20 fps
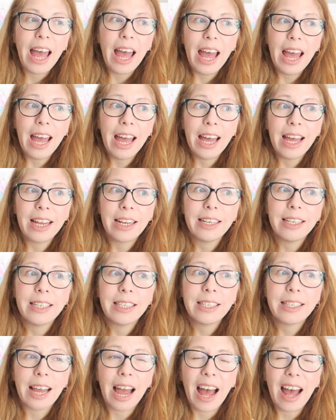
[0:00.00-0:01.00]

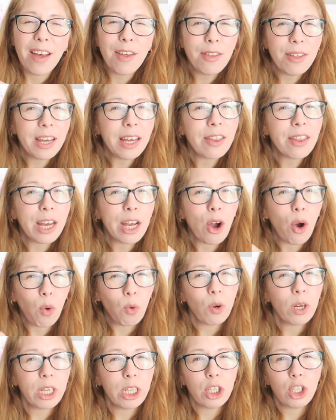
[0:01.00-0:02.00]
and I think they
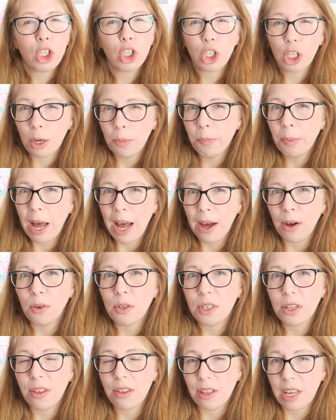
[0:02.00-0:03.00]
only ship
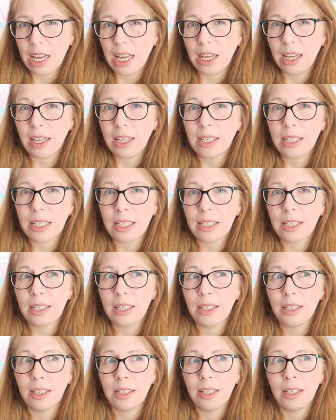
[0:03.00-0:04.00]
out things